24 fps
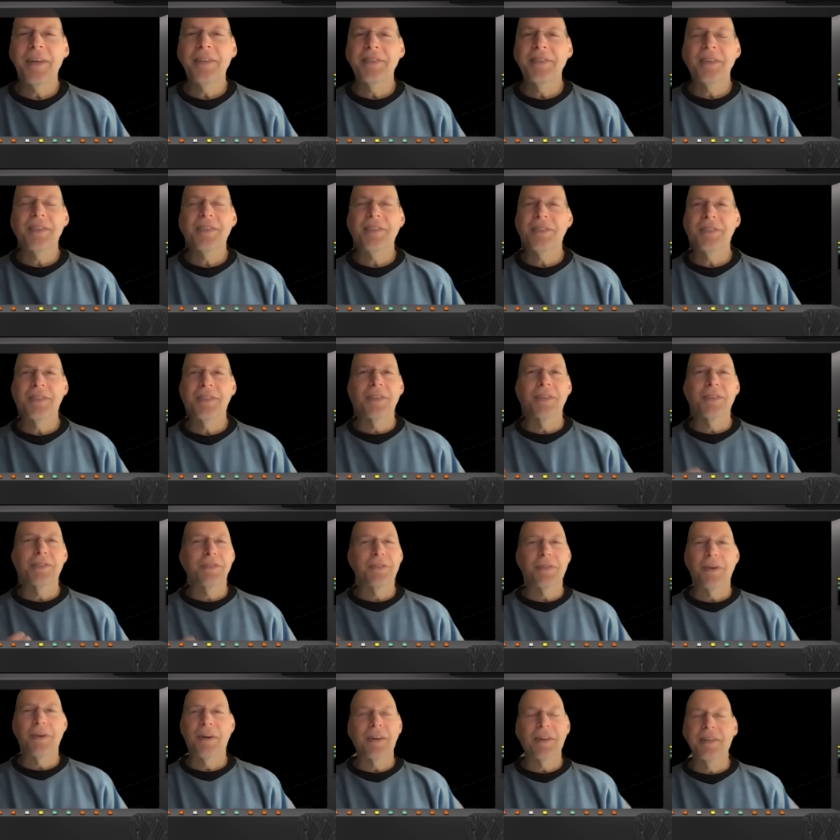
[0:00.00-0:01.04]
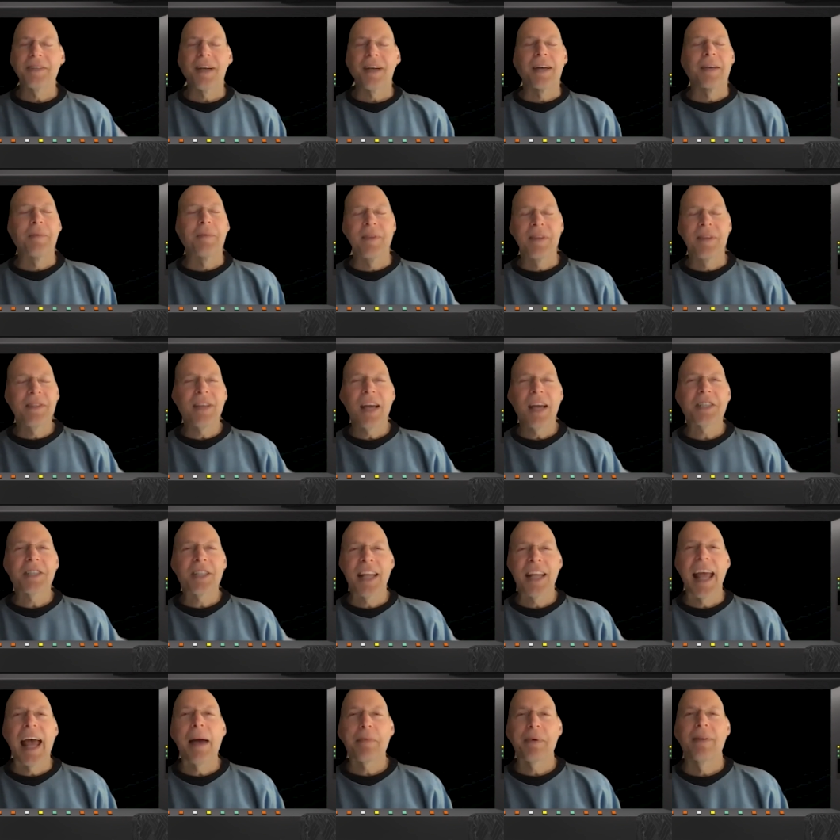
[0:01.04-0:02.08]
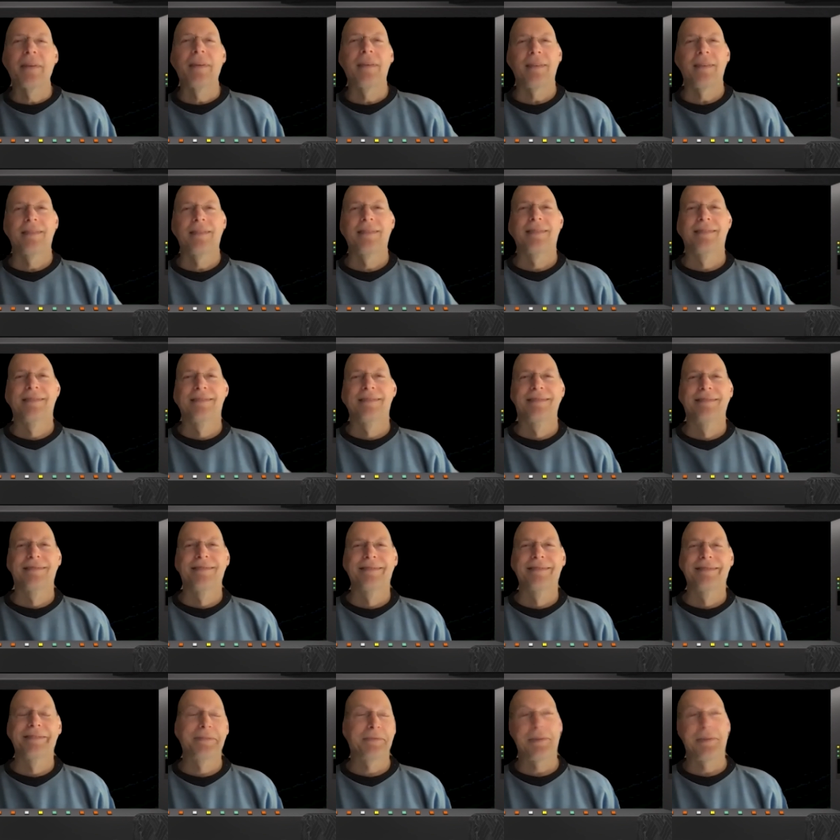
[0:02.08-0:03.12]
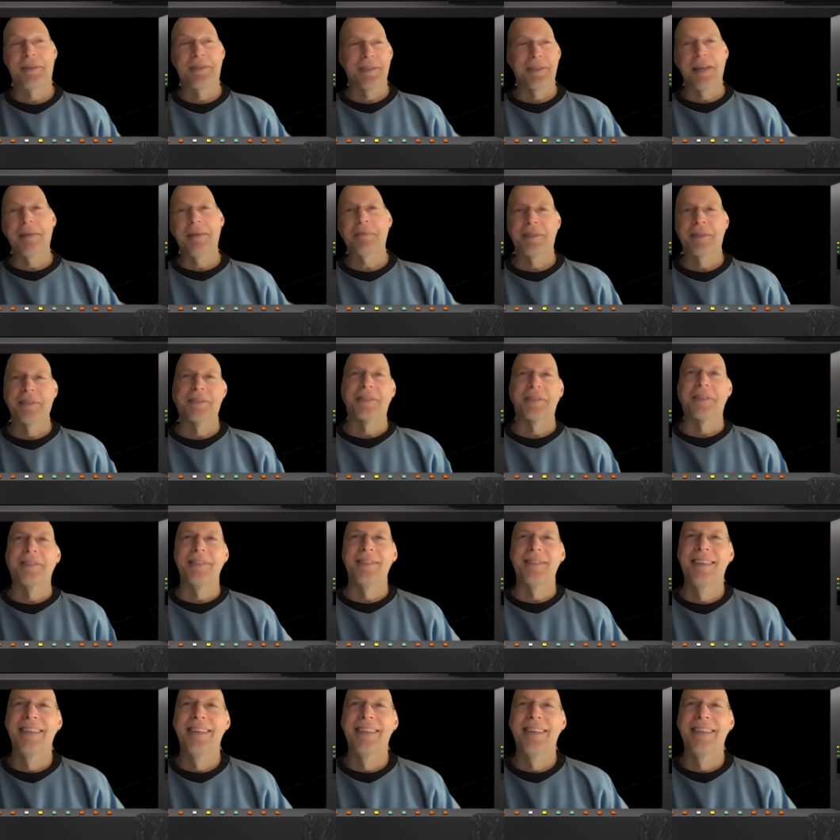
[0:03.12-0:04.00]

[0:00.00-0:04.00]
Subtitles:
This is a historical document. This actually happened, as far as I'm concerned.